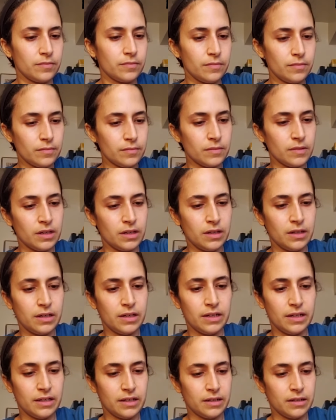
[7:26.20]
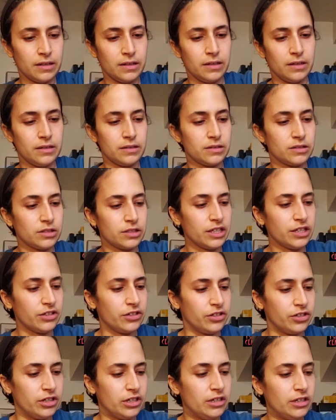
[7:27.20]
It's looking
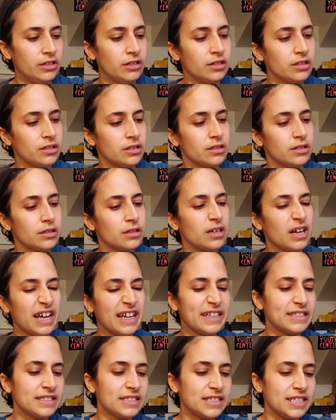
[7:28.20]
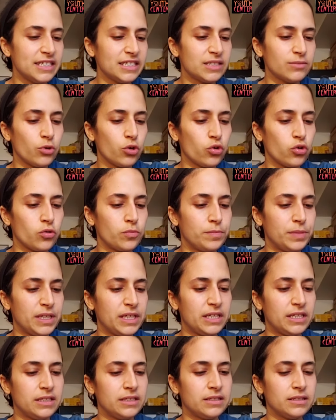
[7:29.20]
good. I can see some whole
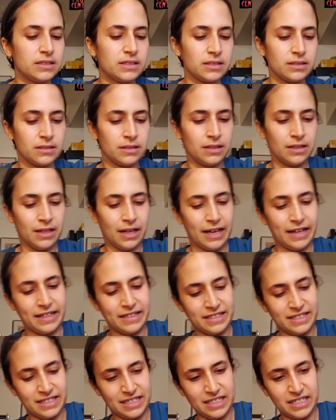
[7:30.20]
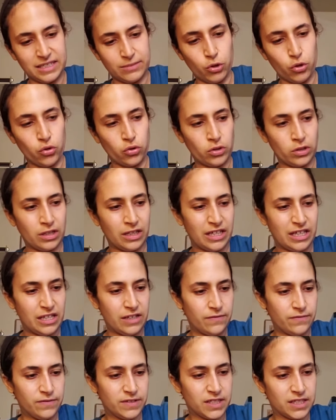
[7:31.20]
beans. I can see some whole
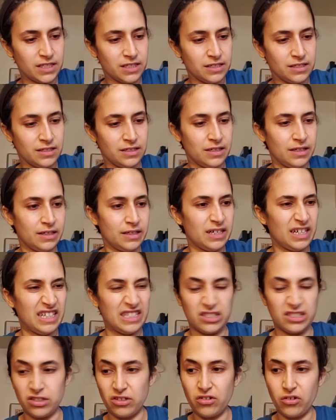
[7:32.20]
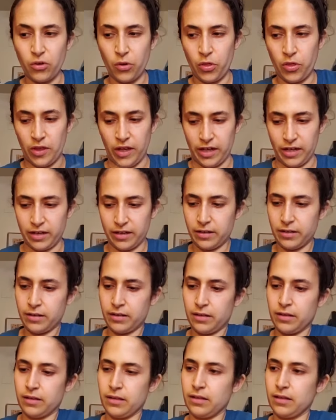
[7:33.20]
leaves. It's a little thick.
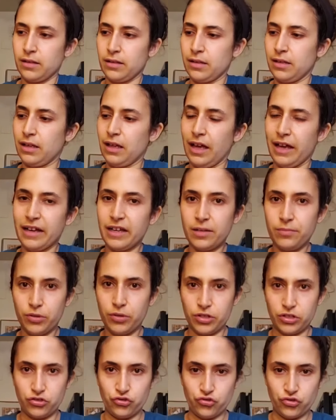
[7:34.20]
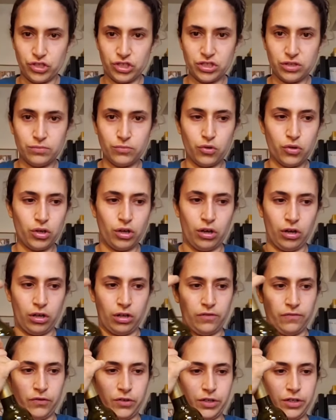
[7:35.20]
I'm gonna put a drizzle more
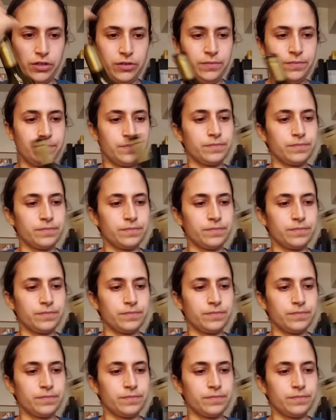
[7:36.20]
olive oil.